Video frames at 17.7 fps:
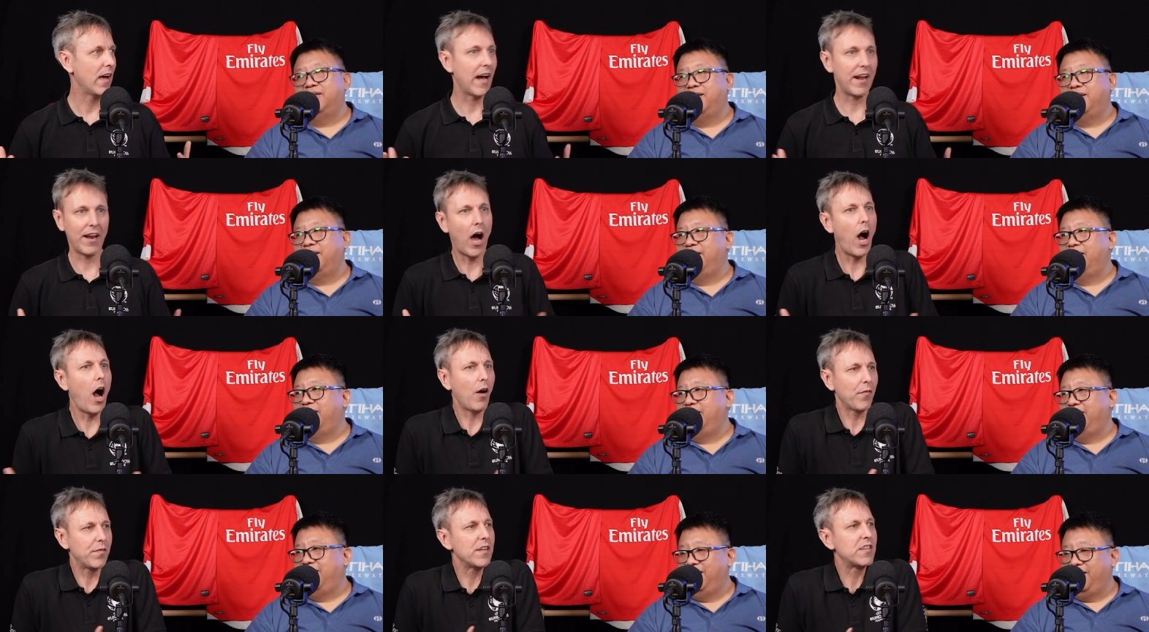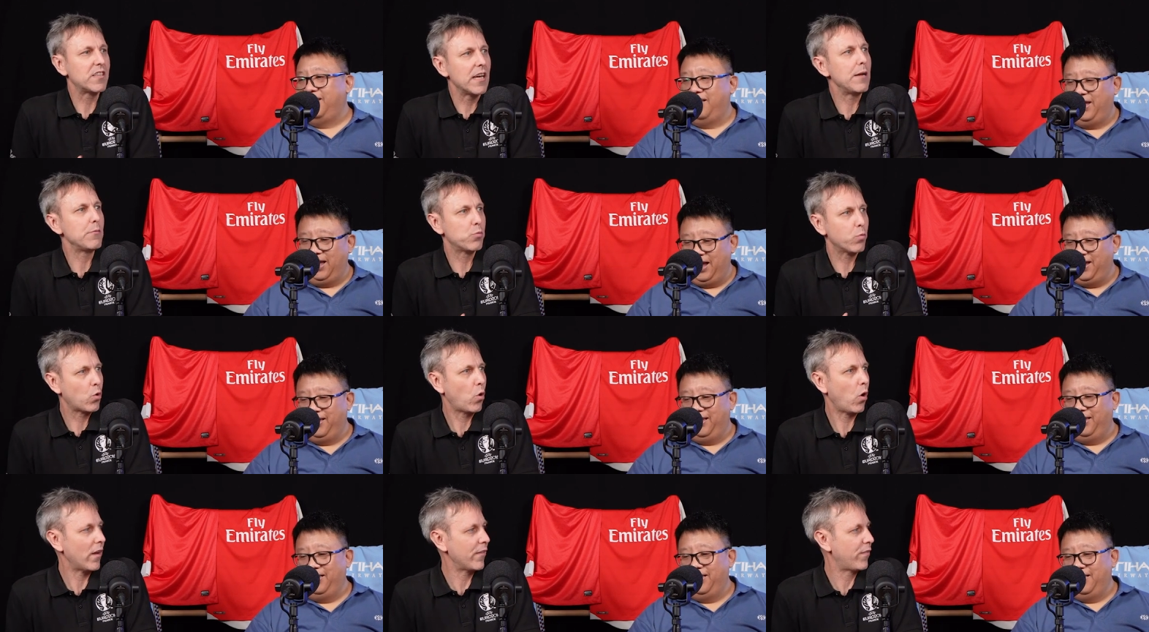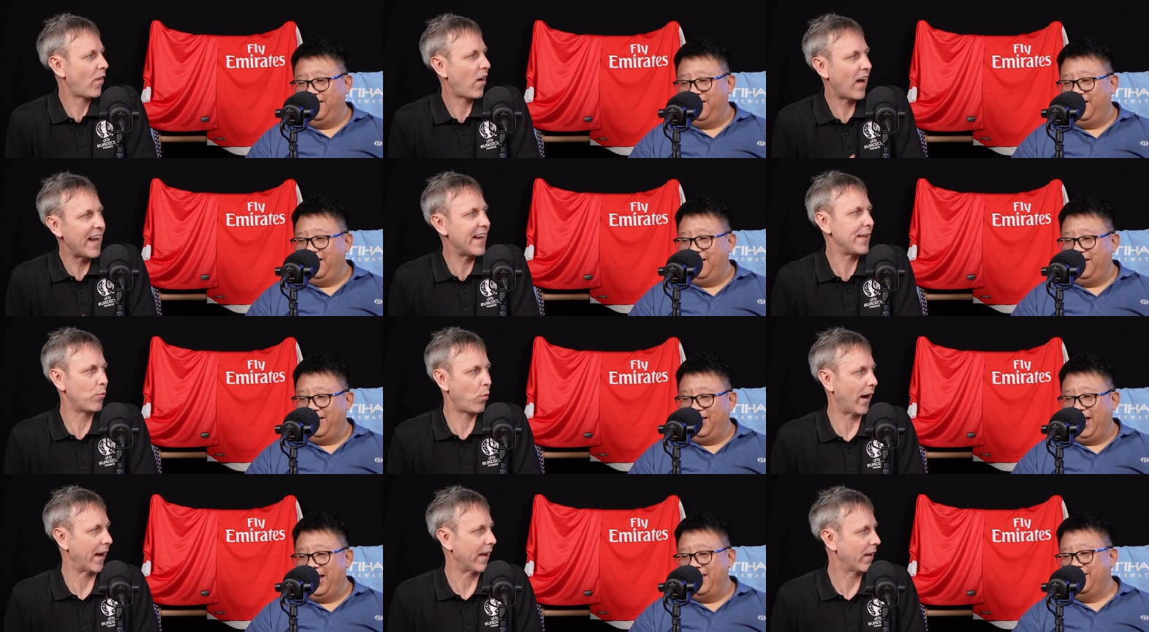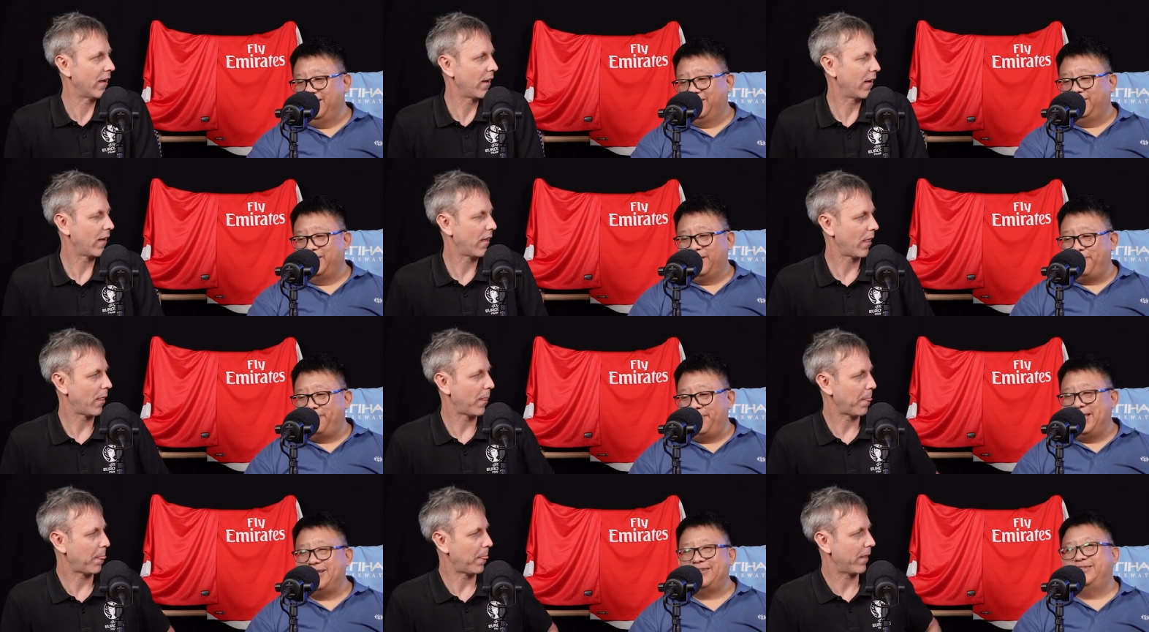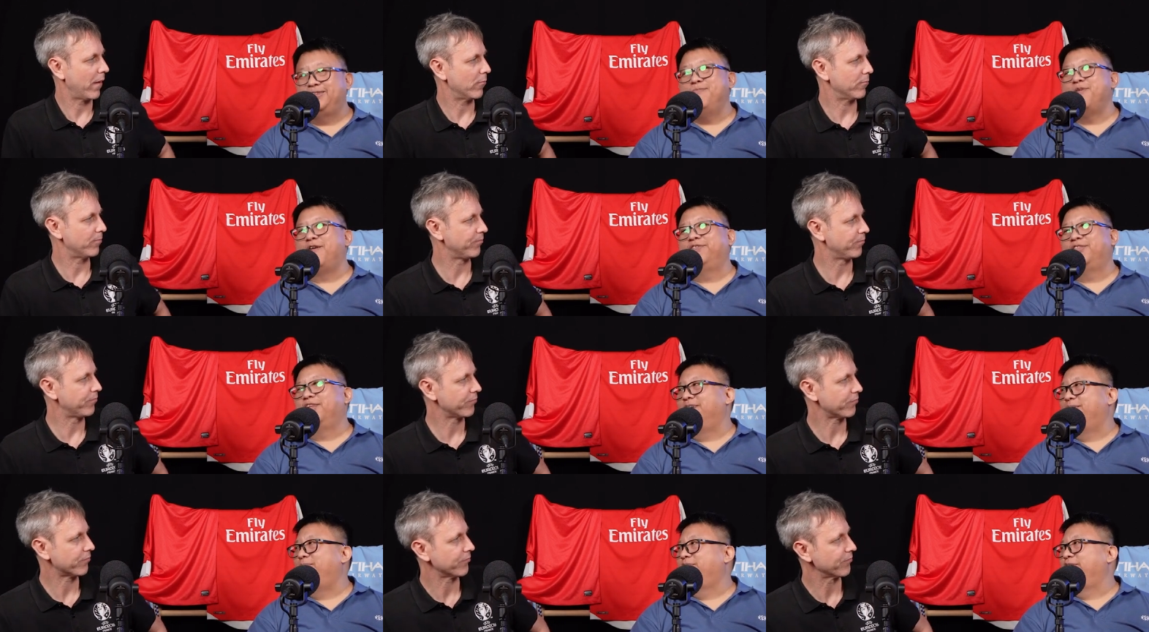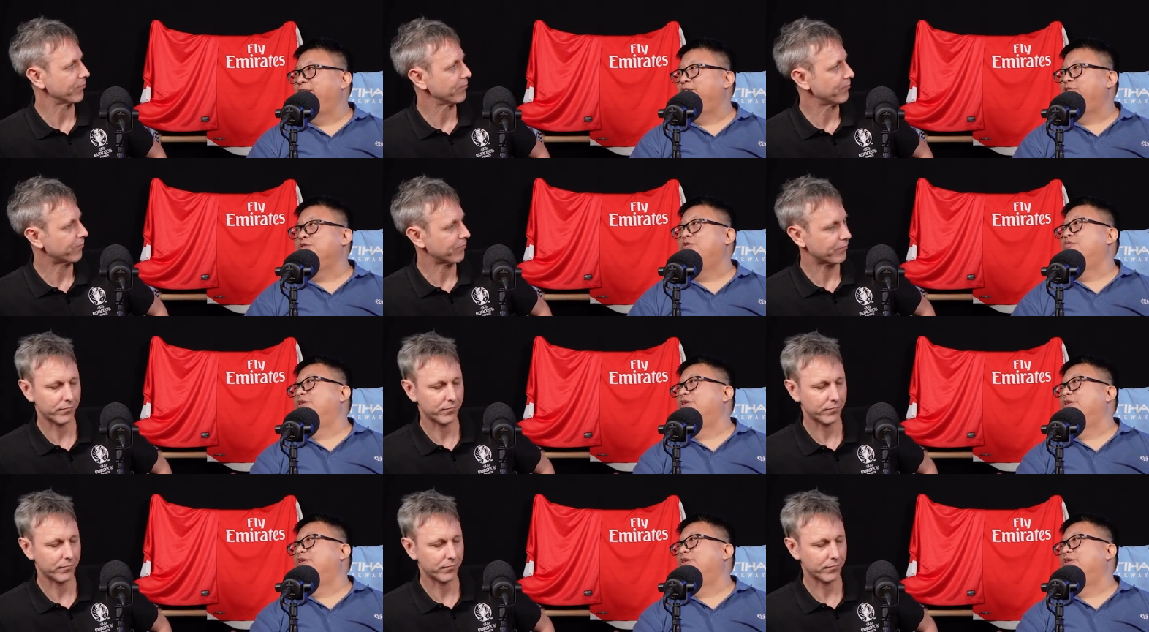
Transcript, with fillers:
Speaker 1: and half the teams will qualify anyway. And the third place team of the, the group